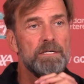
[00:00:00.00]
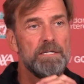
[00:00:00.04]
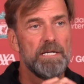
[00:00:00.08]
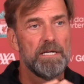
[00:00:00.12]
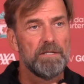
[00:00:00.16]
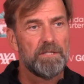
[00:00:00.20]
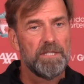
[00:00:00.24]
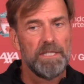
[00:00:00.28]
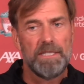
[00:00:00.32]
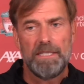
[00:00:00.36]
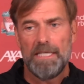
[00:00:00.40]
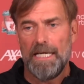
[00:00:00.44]

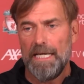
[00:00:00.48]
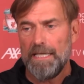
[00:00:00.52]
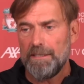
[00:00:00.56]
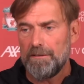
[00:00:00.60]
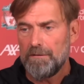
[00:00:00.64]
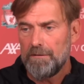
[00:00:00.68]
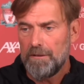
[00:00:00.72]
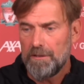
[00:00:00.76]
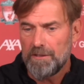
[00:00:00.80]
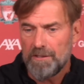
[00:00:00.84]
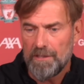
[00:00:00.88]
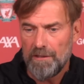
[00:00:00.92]
Nothing
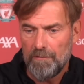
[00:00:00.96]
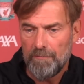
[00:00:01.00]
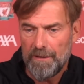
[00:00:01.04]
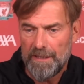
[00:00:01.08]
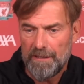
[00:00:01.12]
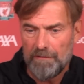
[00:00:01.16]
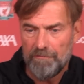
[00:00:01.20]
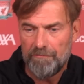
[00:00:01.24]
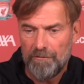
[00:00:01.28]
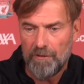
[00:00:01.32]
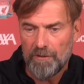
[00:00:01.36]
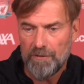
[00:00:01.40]
yet. Still
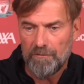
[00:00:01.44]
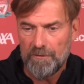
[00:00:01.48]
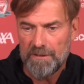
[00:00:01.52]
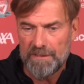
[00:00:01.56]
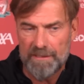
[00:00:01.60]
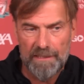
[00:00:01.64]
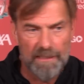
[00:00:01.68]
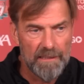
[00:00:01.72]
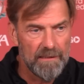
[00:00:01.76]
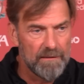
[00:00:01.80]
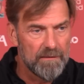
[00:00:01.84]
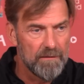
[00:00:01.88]
waiting for the
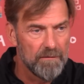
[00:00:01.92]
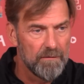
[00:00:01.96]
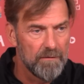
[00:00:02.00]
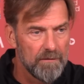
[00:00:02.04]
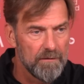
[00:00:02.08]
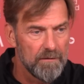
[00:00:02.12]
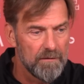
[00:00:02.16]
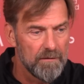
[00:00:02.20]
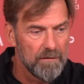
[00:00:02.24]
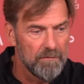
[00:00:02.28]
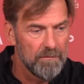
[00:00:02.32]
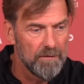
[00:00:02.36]
result.
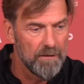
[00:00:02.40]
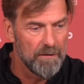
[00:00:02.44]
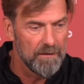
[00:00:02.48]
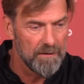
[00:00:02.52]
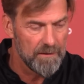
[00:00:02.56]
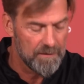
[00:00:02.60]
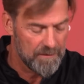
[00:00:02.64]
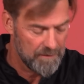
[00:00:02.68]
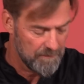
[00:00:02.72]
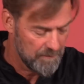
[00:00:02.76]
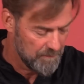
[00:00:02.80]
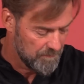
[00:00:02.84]
To be
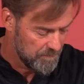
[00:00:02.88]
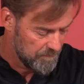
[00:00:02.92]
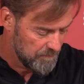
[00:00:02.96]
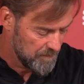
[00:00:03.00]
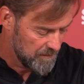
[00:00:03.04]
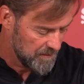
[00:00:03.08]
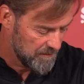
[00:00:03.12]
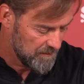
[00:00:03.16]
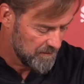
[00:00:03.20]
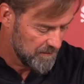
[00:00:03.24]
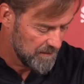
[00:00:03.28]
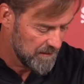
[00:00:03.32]
honest, it
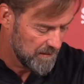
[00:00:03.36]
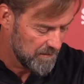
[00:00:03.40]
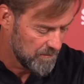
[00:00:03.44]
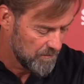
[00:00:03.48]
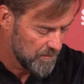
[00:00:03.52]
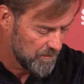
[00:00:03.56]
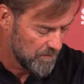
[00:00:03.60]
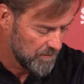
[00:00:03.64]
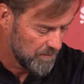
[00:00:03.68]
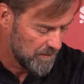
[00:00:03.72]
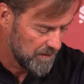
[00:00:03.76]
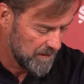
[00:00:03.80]
was
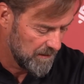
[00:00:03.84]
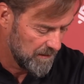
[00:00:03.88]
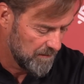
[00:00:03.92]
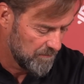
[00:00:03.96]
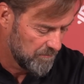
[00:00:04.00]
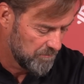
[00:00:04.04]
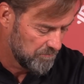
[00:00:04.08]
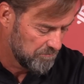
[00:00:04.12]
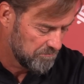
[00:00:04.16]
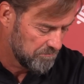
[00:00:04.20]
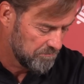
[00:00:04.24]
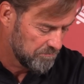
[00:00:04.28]
now only
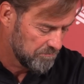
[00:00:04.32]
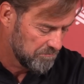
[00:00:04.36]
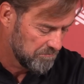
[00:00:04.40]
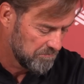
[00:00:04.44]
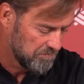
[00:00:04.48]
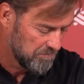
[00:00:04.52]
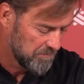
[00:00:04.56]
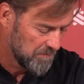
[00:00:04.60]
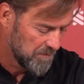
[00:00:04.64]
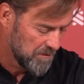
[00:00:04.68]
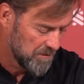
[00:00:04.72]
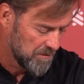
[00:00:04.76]

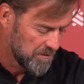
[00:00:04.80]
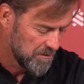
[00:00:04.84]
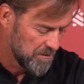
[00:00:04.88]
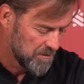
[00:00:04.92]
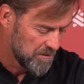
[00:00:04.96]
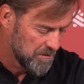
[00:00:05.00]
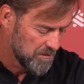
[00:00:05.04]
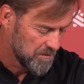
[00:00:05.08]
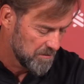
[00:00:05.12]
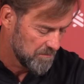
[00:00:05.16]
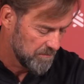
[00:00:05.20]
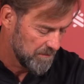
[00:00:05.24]

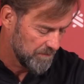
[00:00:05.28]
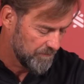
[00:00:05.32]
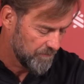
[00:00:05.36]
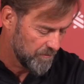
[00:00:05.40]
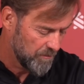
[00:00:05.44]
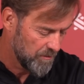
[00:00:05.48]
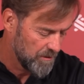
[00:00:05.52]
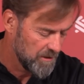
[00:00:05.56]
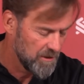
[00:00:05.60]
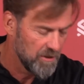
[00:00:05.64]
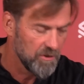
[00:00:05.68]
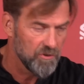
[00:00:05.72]

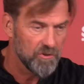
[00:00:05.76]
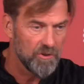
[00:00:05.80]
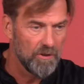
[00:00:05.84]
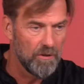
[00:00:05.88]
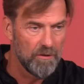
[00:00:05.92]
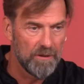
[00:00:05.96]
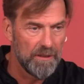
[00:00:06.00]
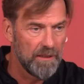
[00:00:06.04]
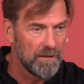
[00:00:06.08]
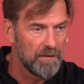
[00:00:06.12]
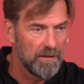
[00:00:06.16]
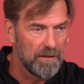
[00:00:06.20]
12:30 or
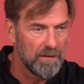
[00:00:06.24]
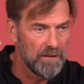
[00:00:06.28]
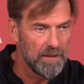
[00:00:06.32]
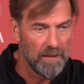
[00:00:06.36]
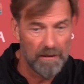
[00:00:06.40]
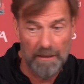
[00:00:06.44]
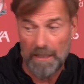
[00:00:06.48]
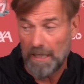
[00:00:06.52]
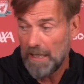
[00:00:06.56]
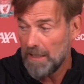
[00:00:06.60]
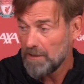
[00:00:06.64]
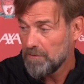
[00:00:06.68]
so, and I
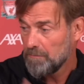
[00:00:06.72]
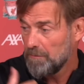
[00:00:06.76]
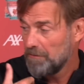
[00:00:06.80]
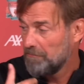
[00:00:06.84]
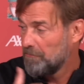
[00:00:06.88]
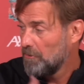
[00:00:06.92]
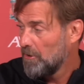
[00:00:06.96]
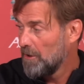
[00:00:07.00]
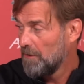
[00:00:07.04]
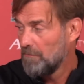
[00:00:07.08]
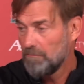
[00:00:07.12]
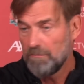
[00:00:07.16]
asked
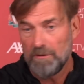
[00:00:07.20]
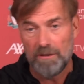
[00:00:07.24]
before I